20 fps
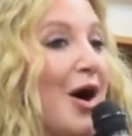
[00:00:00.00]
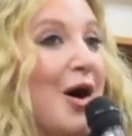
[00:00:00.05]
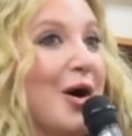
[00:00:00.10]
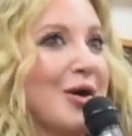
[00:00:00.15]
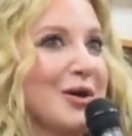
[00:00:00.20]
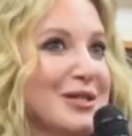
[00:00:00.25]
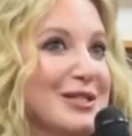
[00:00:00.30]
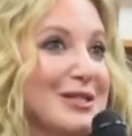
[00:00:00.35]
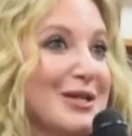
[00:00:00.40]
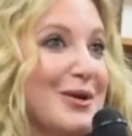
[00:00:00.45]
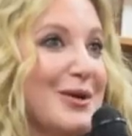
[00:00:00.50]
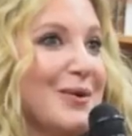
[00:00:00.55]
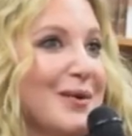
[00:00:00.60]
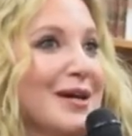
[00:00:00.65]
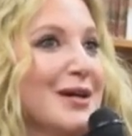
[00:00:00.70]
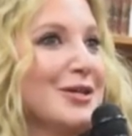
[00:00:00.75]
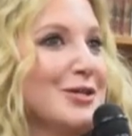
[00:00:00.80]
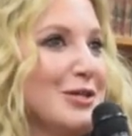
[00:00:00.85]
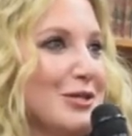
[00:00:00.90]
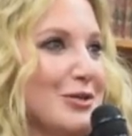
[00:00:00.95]

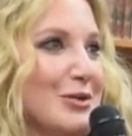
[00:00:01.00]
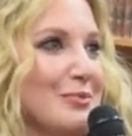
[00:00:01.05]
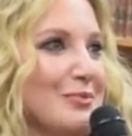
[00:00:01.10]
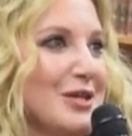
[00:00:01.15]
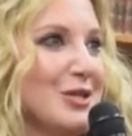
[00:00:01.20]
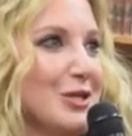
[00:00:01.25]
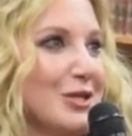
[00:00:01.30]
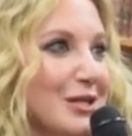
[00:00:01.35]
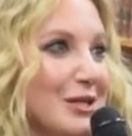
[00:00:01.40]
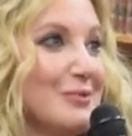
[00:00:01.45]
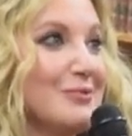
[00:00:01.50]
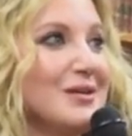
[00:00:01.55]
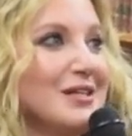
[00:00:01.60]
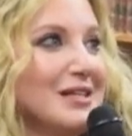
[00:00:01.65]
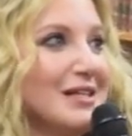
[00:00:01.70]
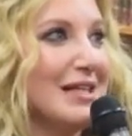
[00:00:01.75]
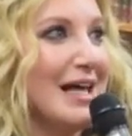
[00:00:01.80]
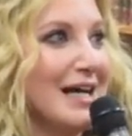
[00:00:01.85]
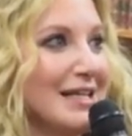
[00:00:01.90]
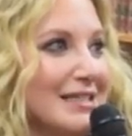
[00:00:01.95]
Also, she told me she didn't read
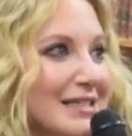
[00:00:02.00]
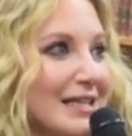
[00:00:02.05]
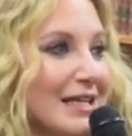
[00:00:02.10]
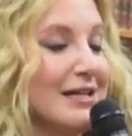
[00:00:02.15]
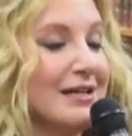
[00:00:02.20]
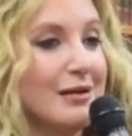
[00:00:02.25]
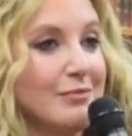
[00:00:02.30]
the last scene.